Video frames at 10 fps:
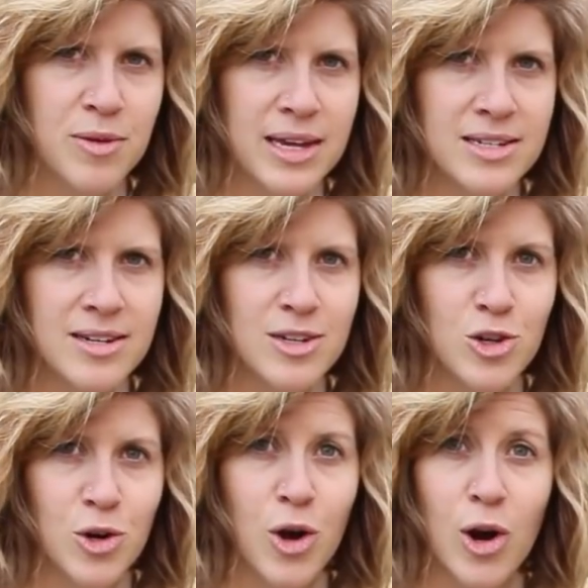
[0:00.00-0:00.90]
planted in
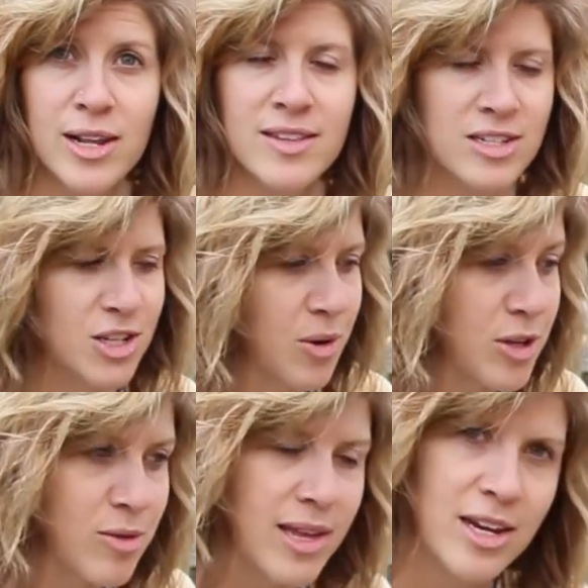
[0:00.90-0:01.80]
your garden this year
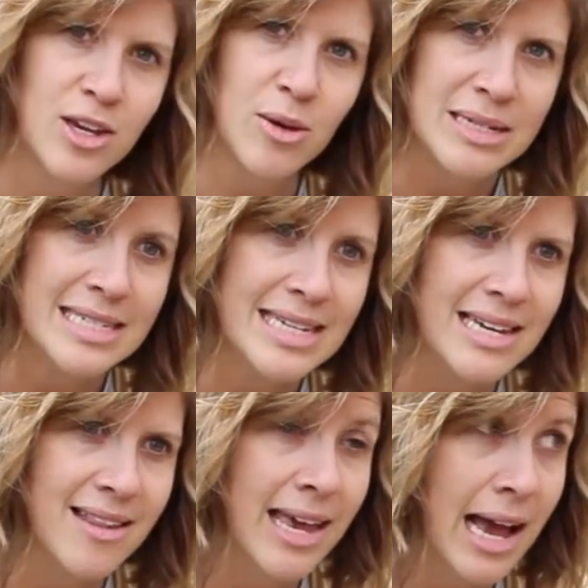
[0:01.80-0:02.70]
and you let it go to
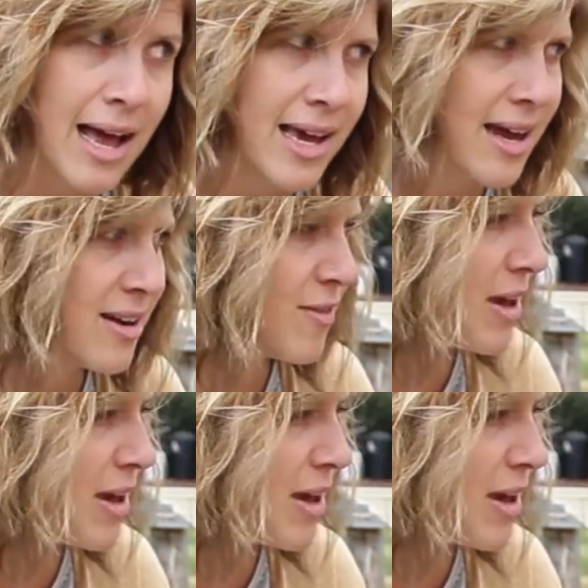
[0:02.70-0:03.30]
seed, like I kind of